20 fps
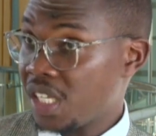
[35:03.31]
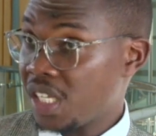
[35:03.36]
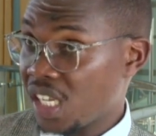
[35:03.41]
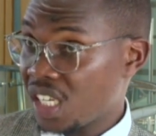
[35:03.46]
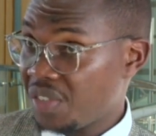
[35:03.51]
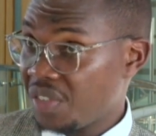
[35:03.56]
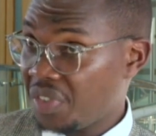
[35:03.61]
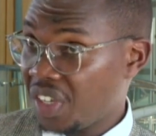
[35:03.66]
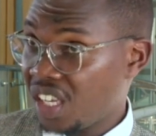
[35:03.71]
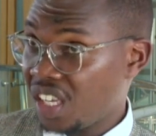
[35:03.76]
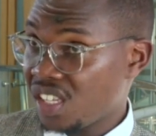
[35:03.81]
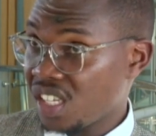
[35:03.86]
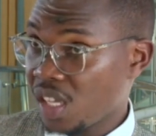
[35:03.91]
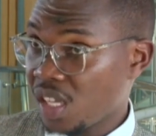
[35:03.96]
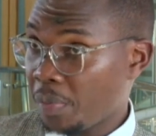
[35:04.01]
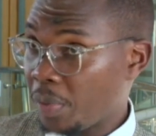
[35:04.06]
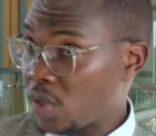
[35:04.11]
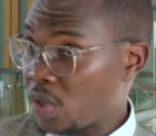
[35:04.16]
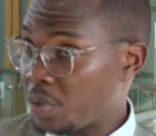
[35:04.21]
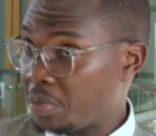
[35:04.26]
certificates are
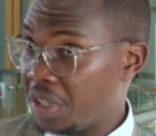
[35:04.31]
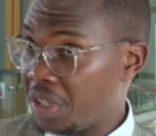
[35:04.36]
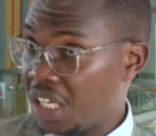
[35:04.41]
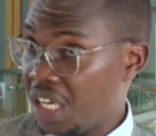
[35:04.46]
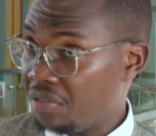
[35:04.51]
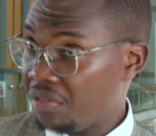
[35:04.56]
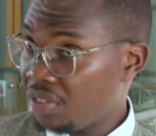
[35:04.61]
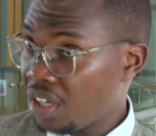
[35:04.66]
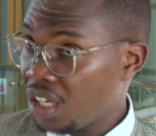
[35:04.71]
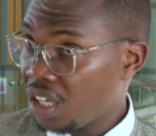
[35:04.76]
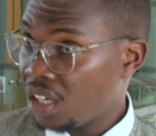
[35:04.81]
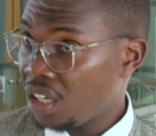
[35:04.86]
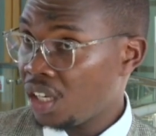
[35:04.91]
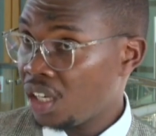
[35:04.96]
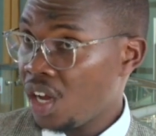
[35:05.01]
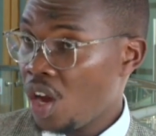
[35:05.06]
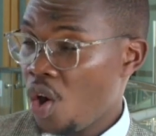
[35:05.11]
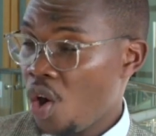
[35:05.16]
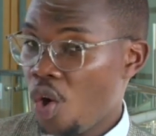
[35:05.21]
supposed to be given,